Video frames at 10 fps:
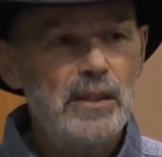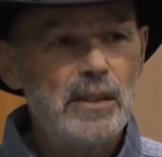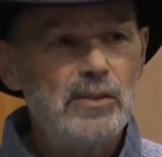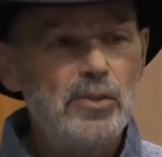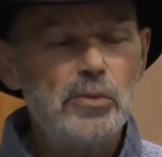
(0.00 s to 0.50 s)

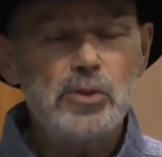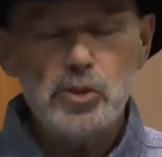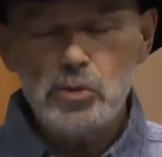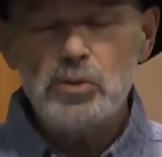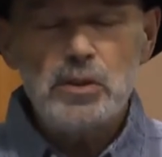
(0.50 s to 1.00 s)
into his
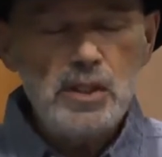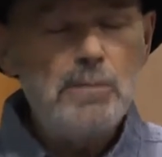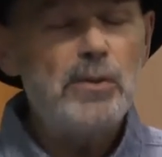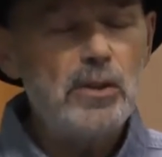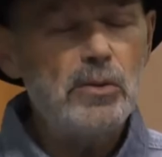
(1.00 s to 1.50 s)
suit,
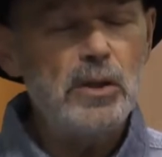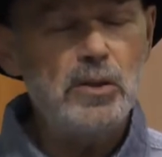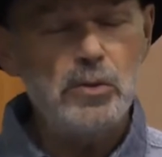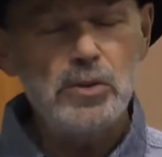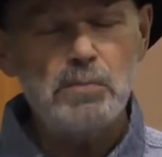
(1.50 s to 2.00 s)
deep in the,
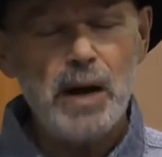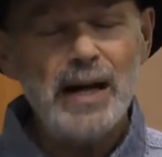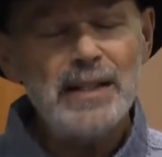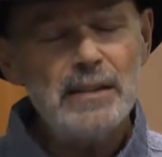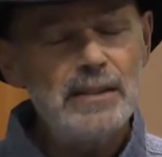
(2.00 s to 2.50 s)
into his
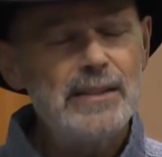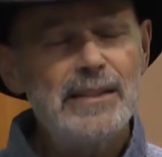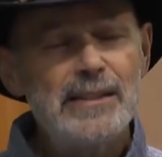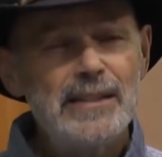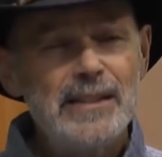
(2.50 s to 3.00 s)
pocket.
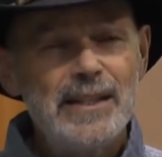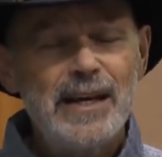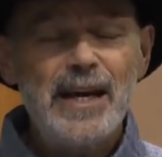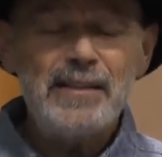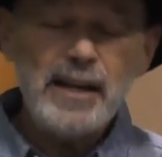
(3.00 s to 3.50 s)

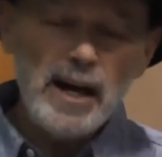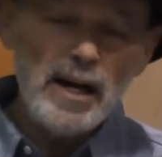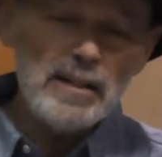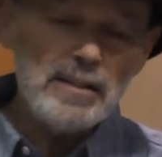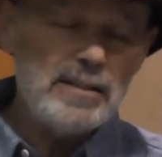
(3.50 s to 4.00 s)
And they
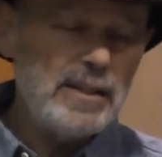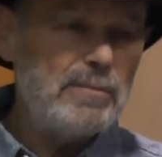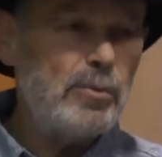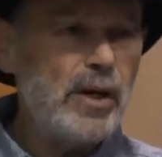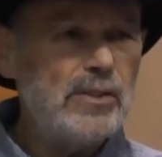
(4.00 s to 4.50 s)
hug and they
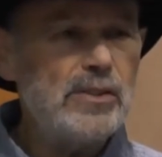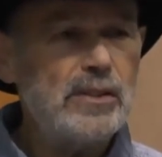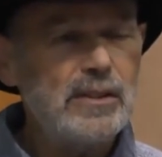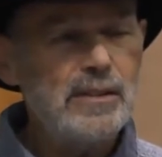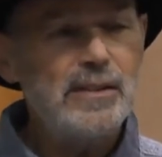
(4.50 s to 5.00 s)

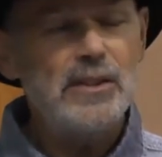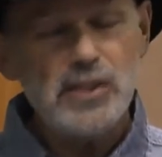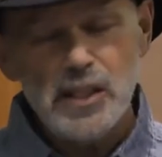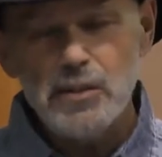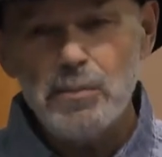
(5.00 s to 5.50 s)
embrace and they
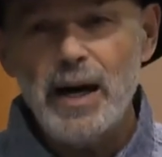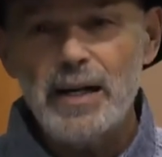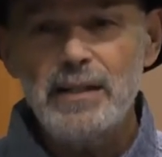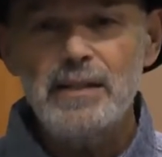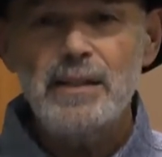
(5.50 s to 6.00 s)
say
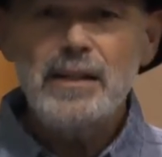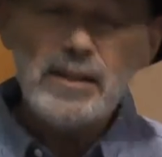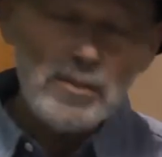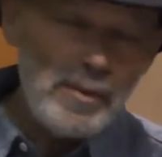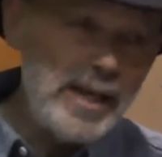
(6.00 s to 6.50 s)
goodbye.
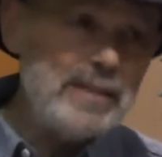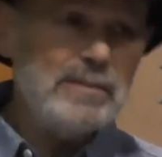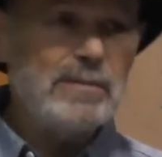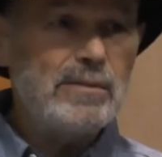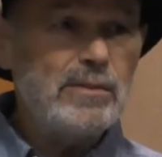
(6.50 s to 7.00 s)
And the
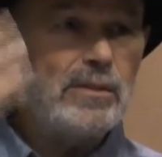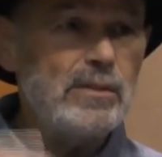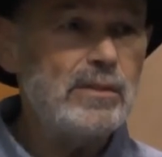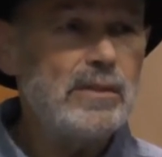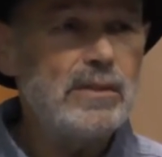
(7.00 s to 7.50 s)
man
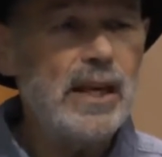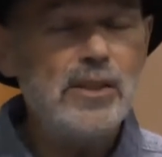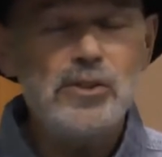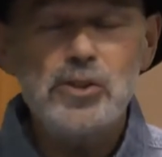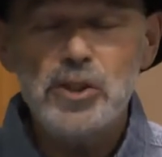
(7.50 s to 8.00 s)

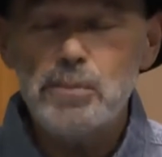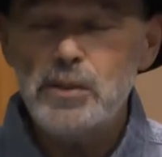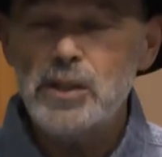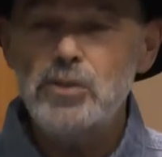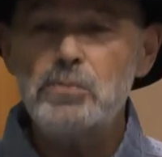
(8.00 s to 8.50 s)
takes the ship
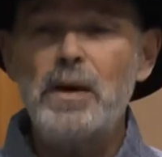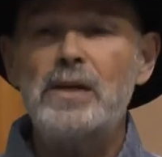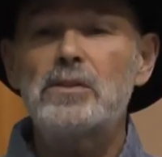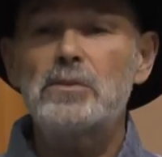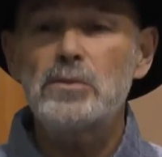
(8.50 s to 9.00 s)
and he goes
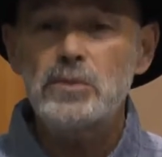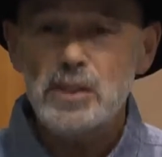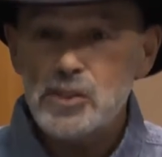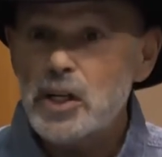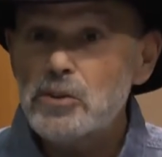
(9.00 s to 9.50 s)
back to
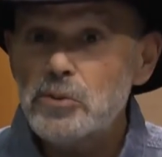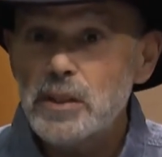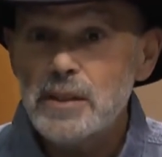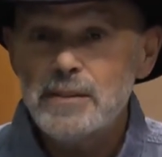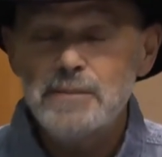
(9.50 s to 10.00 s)
his
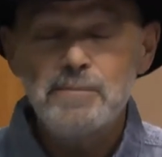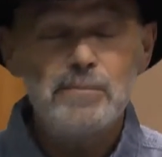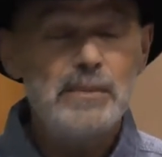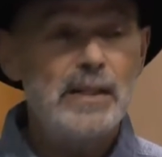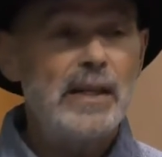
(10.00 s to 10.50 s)
country.
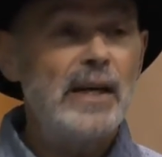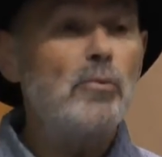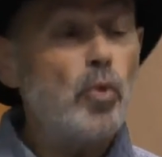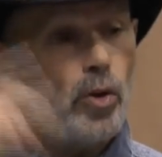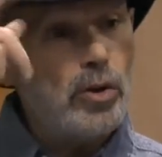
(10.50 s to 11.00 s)

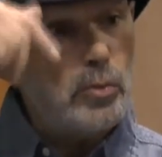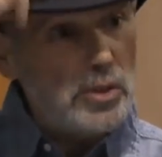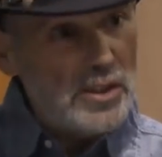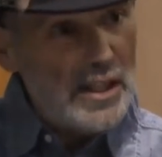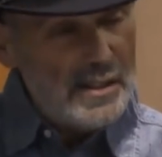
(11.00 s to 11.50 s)
And word
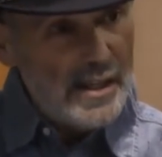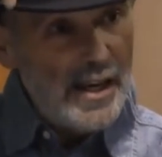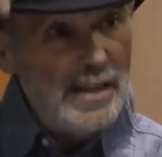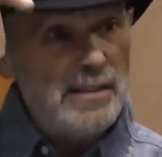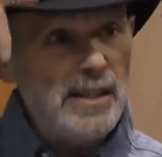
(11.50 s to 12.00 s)
was sent
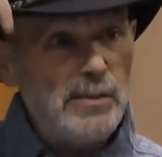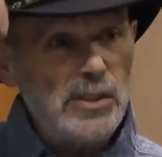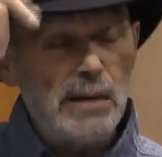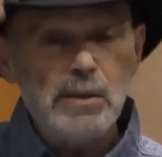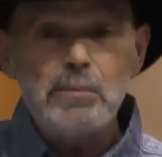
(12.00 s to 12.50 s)
ahead that he was
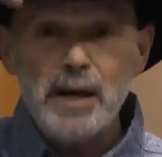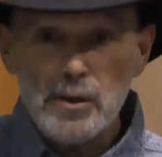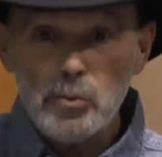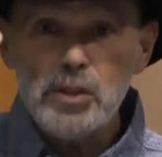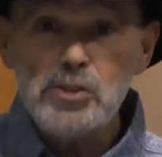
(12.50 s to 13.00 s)
coming
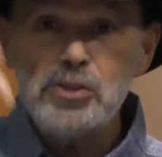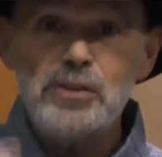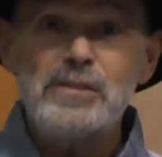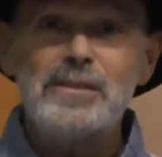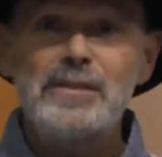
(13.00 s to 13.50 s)
back
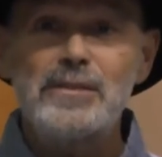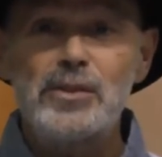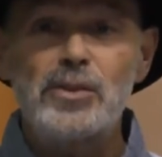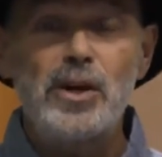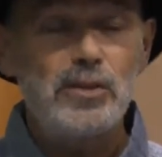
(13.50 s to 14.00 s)
rich
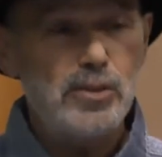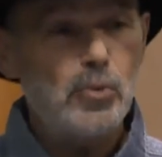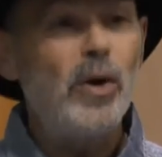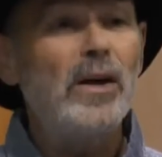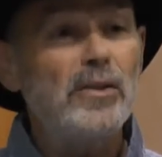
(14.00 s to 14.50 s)
with all this
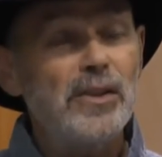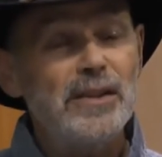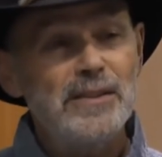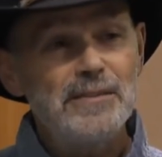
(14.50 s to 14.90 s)
wealth.